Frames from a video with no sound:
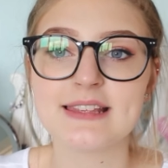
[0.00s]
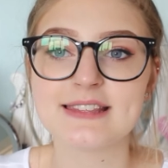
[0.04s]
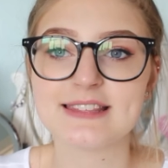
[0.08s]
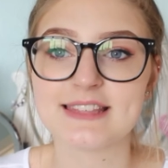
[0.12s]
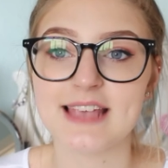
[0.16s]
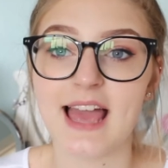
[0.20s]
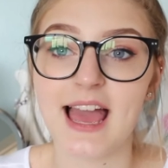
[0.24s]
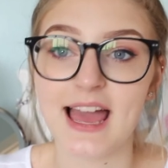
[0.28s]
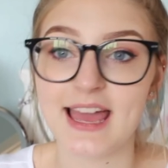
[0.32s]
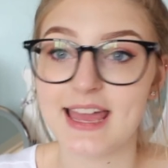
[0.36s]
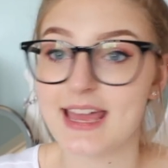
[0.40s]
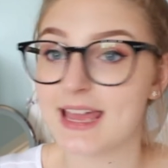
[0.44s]

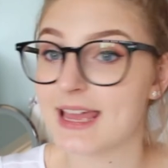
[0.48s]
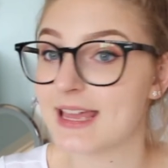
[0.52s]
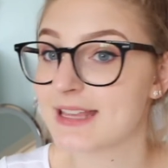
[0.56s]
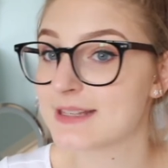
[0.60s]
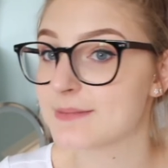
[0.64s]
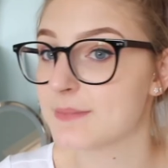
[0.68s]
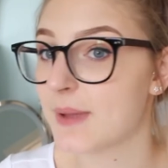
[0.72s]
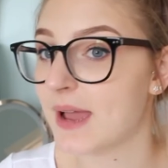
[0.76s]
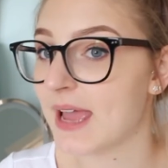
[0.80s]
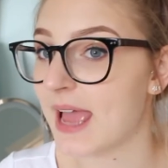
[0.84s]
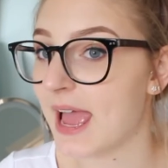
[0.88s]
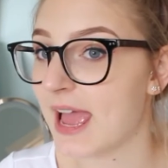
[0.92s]
So yeah, it
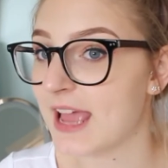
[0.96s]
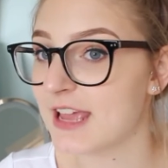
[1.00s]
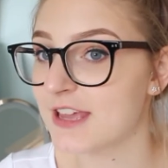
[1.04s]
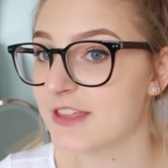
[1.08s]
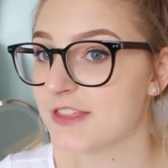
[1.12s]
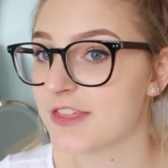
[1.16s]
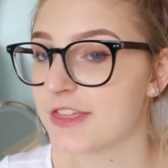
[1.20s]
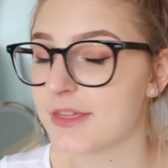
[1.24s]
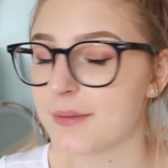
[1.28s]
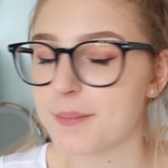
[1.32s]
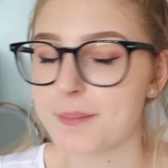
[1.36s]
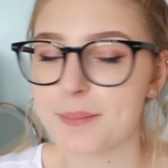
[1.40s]
is my
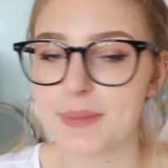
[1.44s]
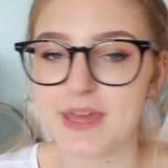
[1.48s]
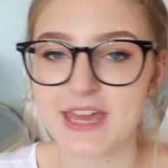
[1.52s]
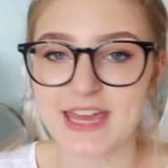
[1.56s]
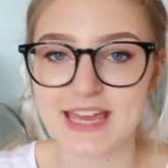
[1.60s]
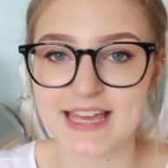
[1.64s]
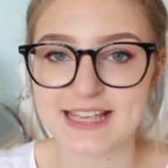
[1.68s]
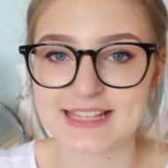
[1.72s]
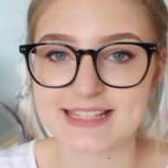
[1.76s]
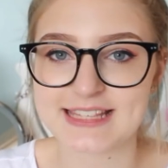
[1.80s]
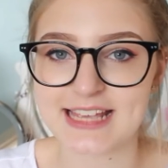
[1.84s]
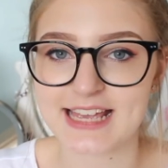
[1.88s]
8th
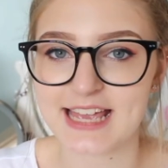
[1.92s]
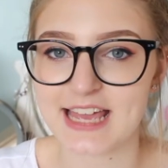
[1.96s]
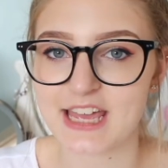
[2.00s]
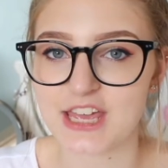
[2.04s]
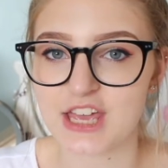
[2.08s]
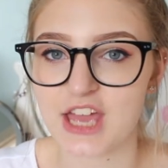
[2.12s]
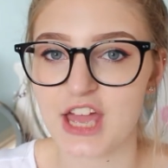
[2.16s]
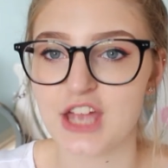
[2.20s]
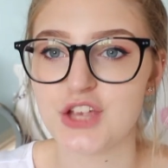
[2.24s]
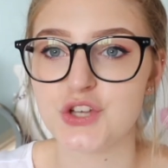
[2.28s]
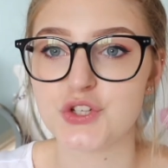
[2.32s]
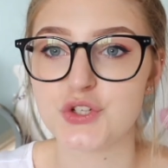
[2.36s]
piercing
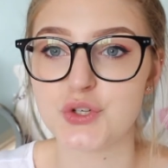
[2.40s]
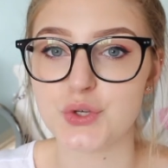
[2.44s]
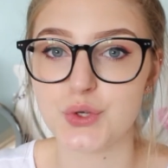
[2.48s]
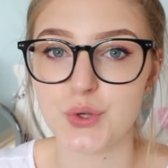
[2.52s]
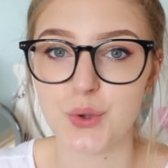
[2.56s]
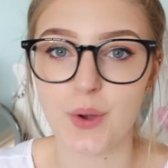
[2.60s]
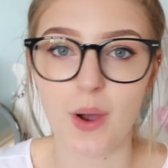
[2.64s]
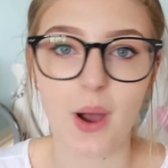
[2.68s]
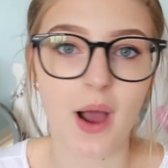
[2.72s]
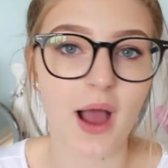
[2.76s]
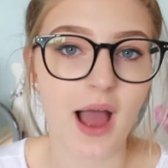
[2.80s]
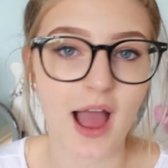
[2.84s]
in case
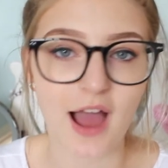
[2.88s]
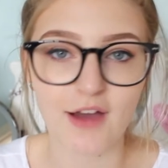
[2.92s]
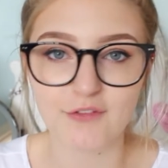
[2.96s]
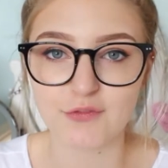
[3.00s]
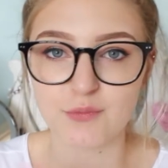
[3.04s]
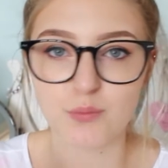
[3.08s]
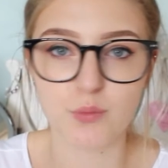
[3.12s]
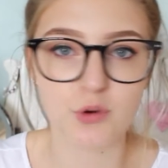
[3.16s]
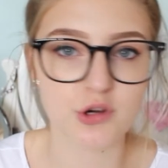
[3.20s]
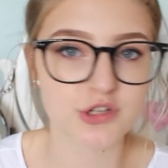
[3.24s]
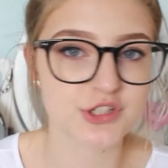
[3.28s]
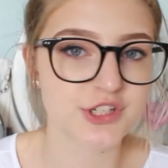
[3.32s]
you
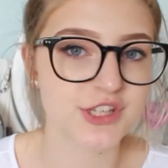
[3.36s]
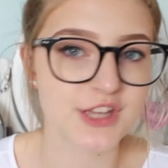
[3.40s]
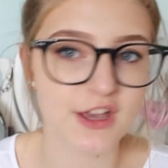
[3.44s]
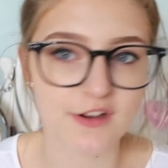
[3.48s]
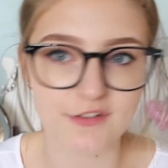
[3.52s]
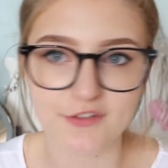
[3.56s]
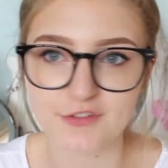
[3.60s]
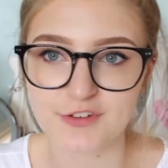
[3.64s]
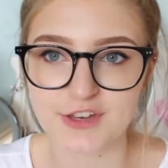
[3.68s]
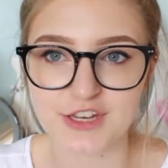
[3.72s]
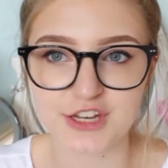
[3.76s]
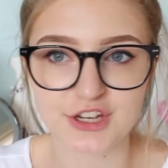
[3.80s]
haven't watched the
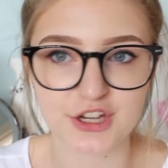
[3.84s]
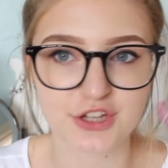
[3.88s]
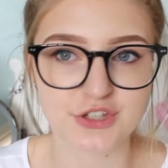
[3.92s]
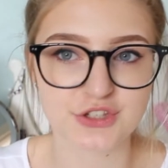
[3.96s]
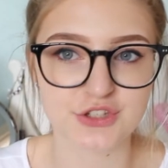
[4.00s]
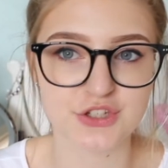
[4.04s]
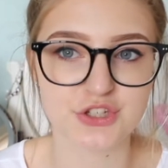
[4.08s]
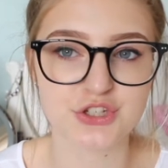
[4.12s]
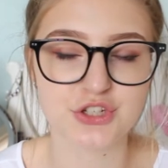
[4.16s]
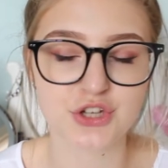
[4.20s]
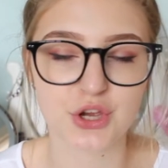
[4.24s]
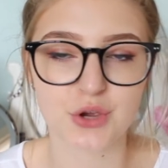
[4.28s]
other videos
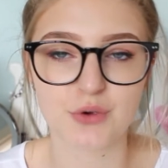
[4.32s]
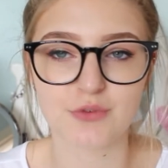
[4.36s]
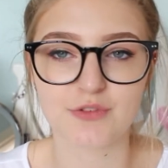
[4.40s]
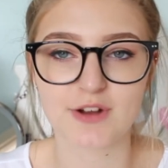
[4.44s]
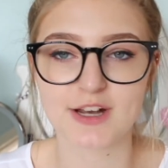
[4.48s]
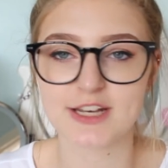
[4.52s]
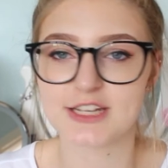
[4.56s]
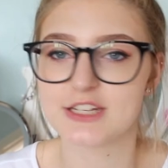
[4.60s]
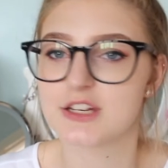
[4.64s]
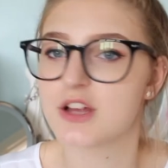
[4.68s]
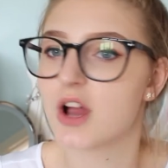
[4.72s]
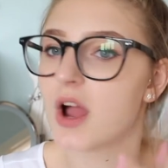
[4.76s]
and you don't
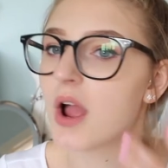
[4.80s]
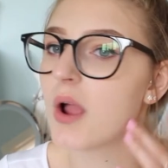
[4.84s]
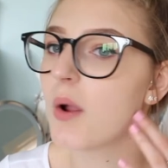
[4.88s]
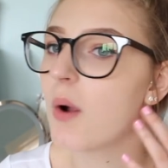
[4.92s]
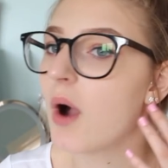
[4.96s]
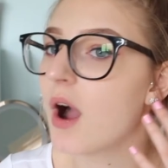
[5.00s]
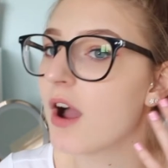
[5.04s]
already know.